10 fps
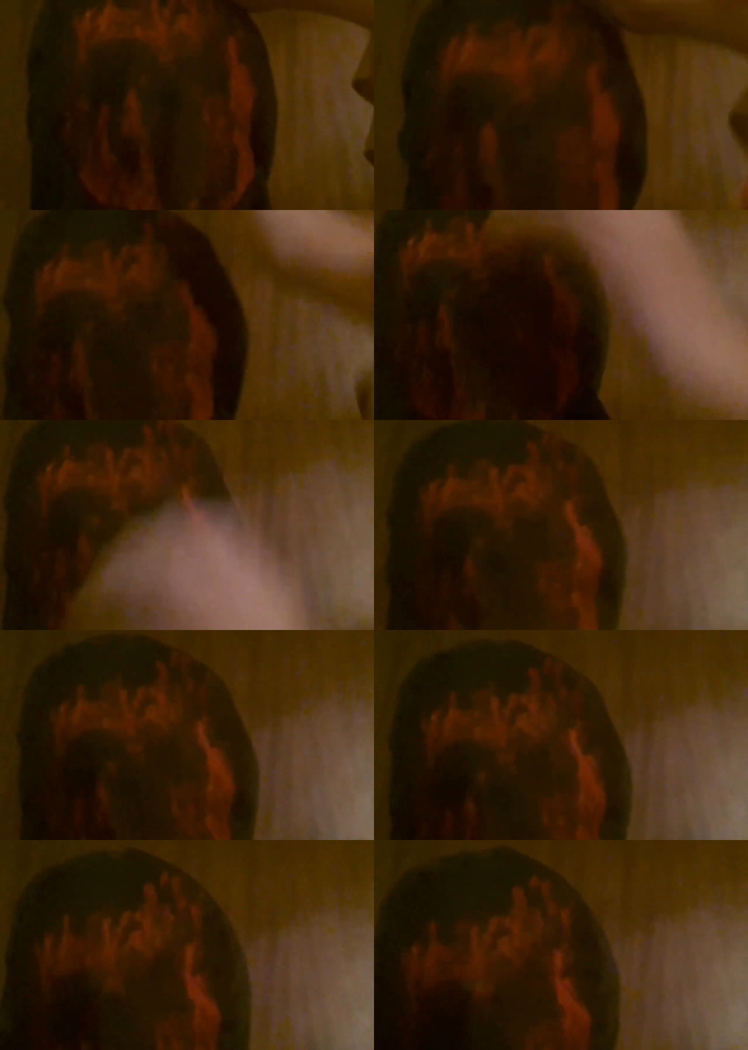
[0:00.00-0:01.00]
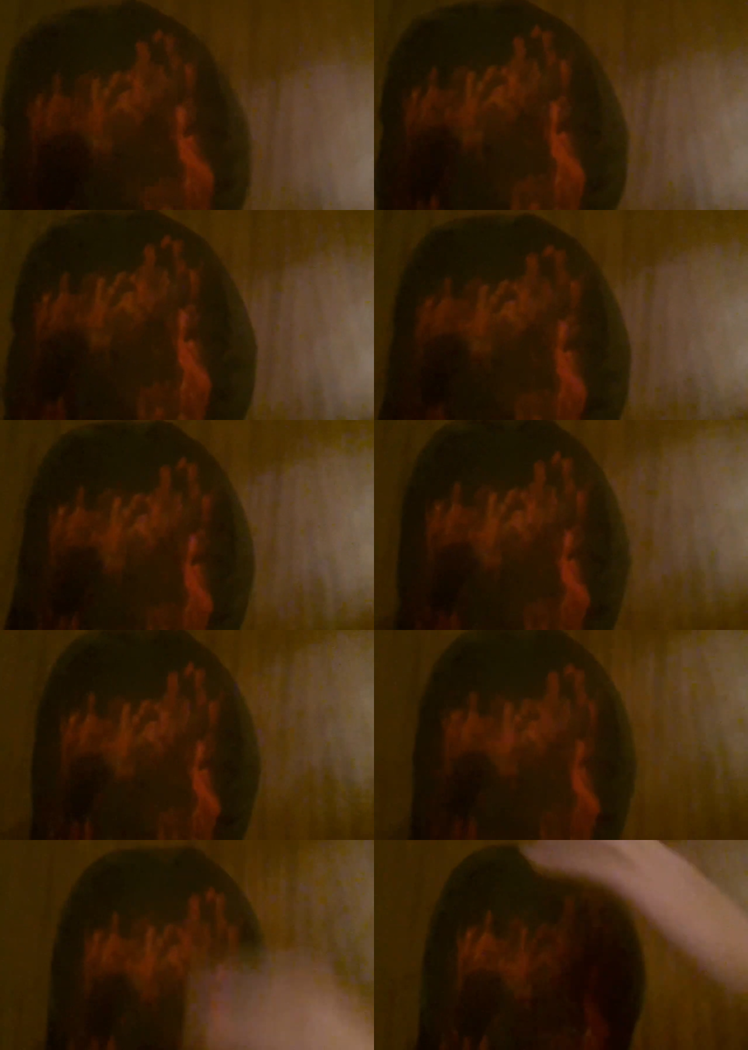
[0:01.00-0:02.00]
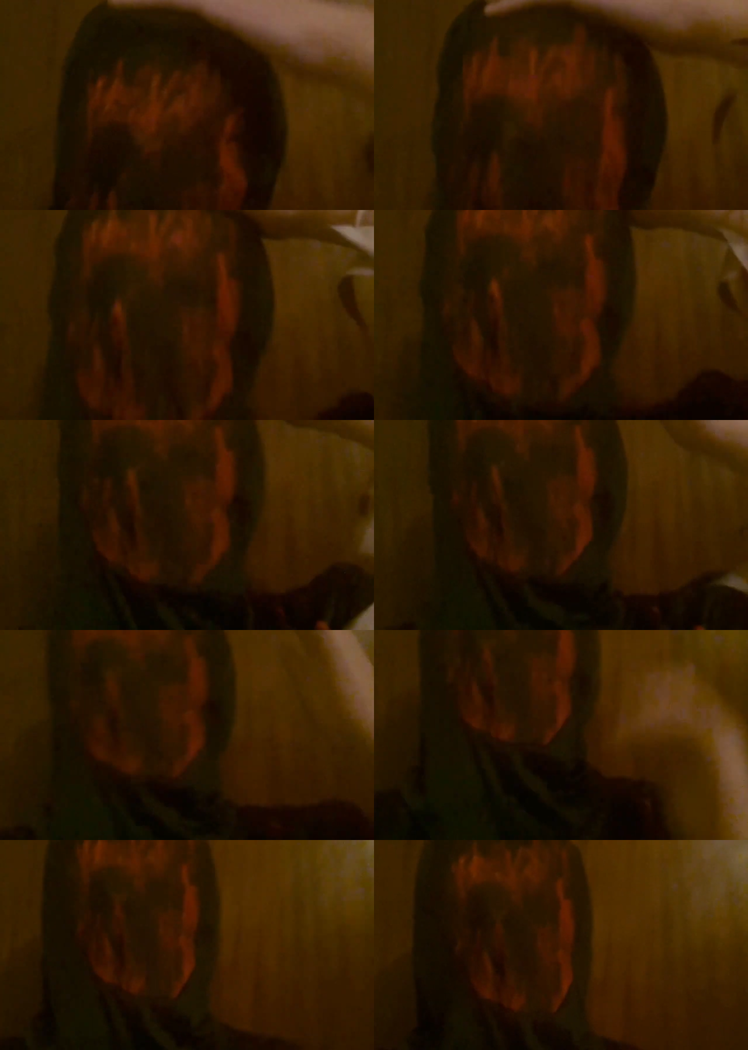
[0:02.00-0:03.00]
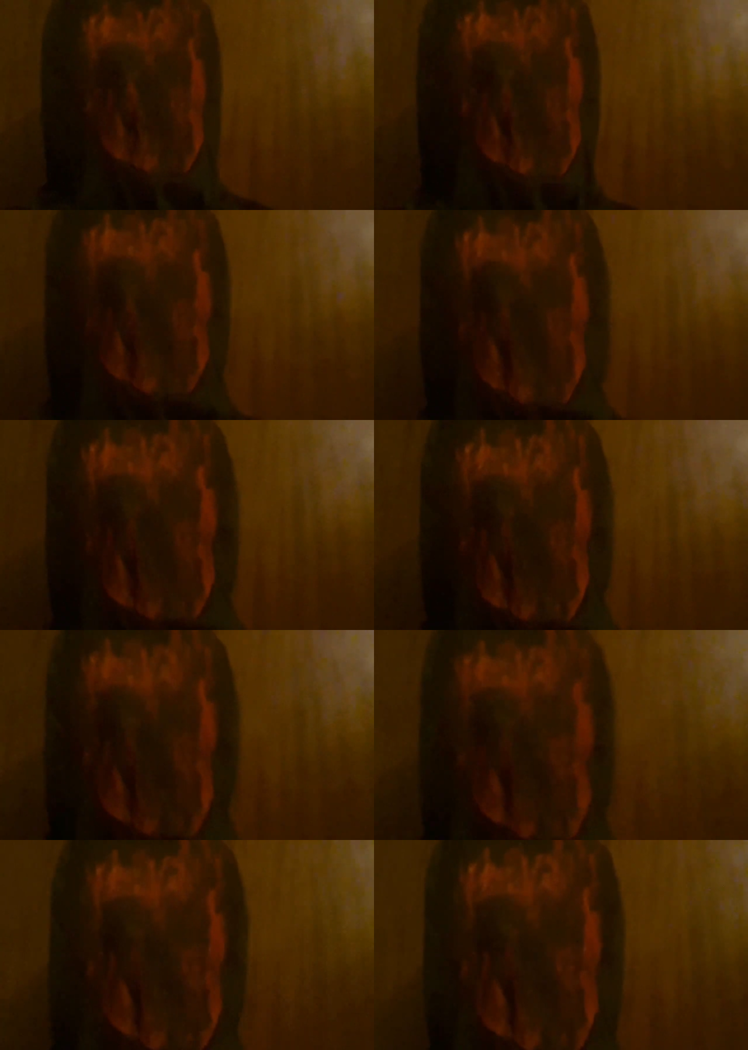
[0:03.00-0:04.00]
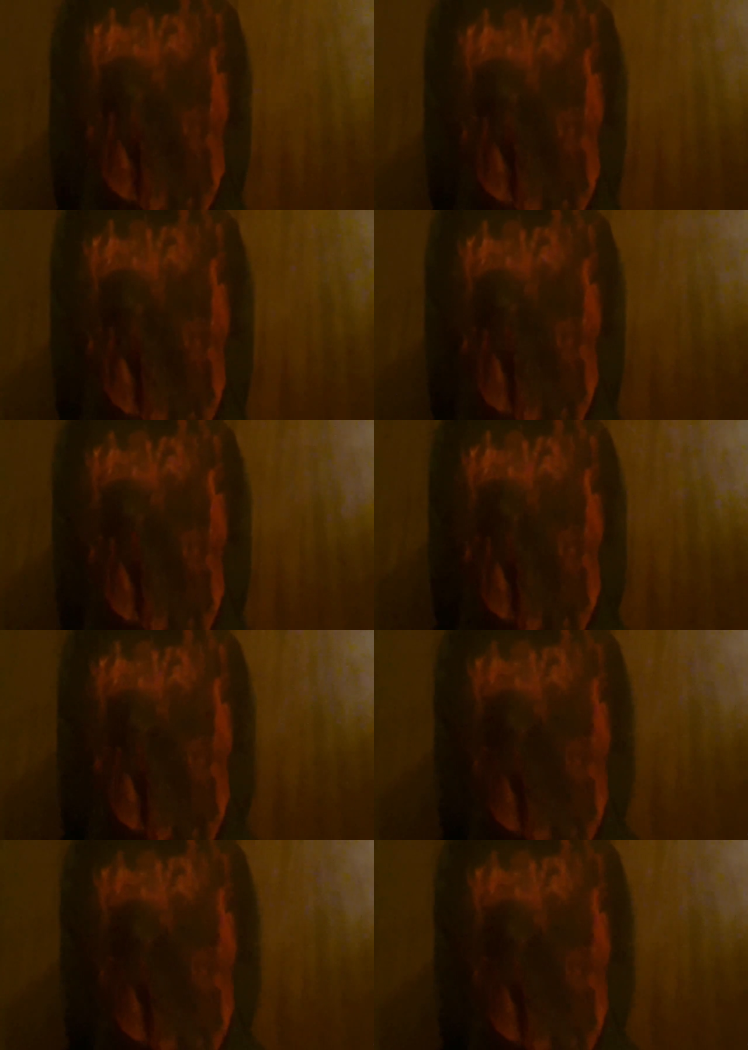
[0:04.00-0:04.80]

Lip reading: No face is visible, so there are no lips to read.